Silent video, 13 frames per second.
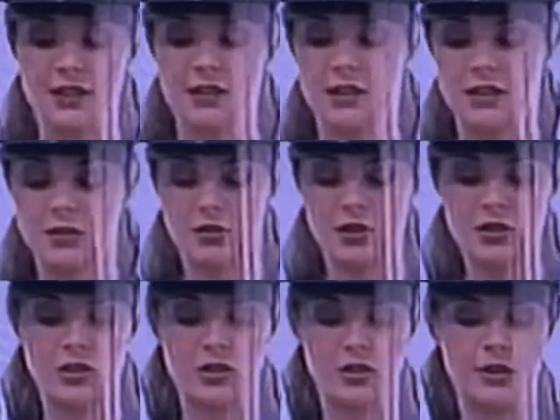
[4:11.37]
goes into your
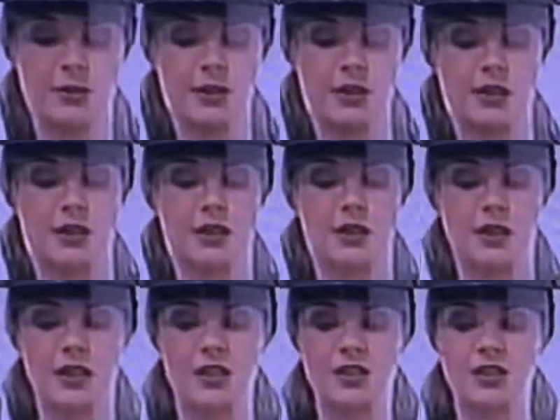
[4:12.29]
stomach, and it
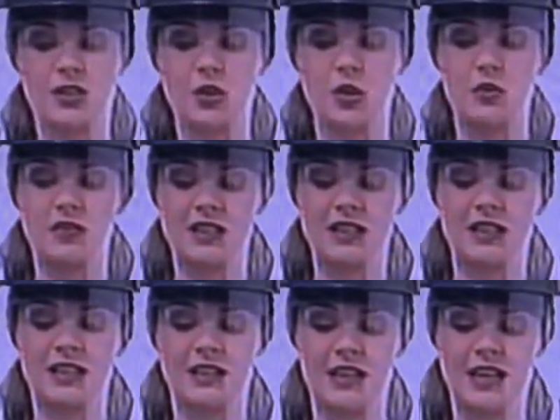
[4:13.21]
dissolves in
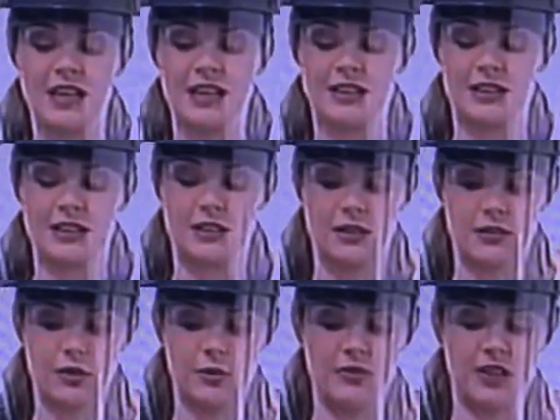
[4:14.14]
acid. But be
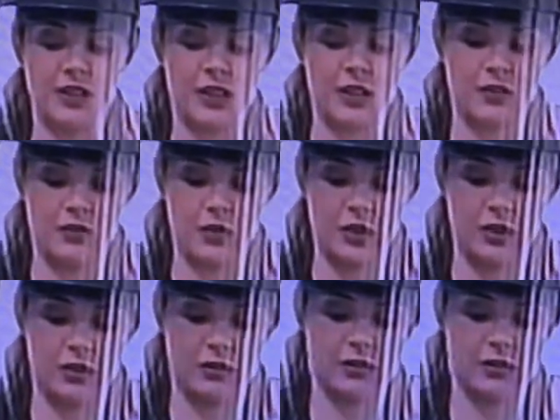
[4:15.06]
very careful here. Right,